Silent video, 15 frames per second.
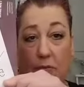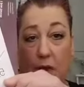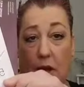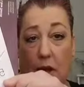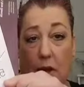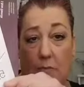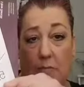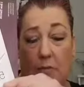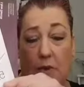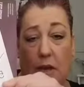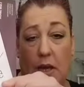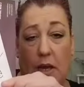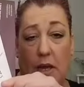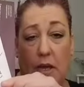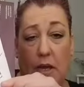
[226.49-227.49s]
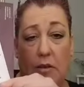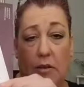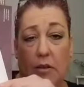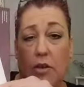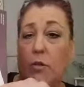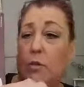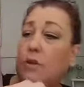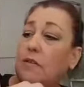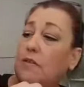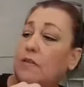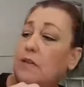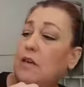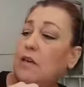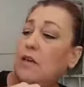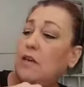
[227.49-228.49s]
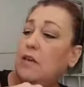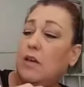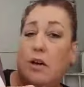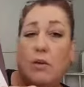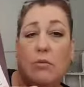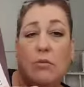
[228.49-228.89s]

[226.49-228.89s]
from, and you can see,